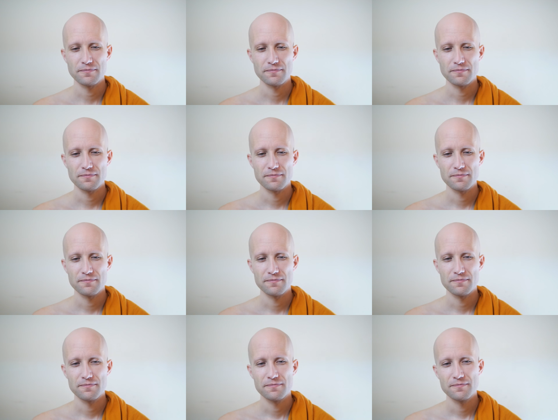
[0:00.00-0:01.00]

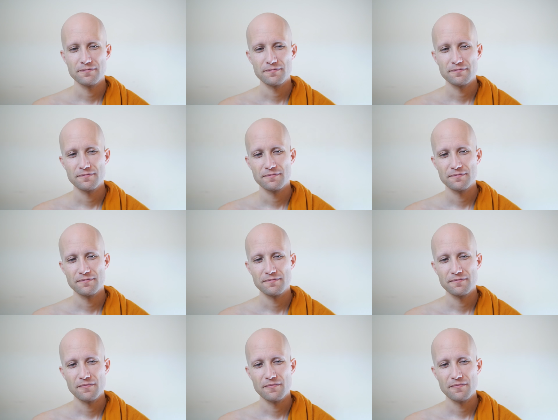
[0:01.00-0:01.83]
No one is speaking in this clip.